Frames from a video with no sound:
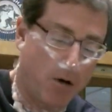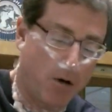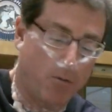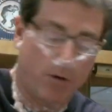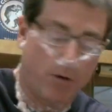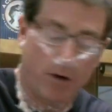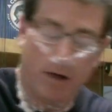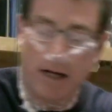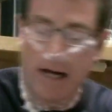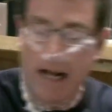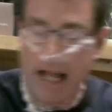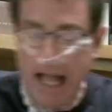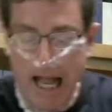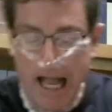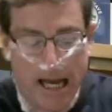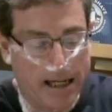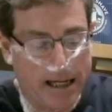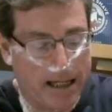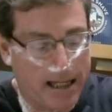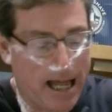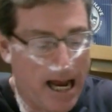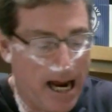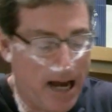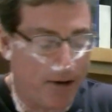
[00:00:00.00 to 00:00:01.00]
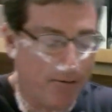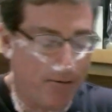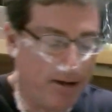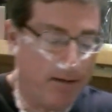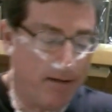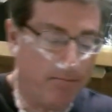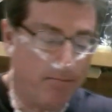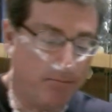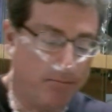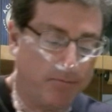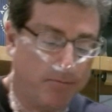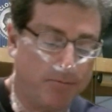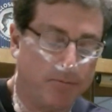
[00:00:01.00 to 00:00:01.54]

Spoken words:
We're going to hand lather it.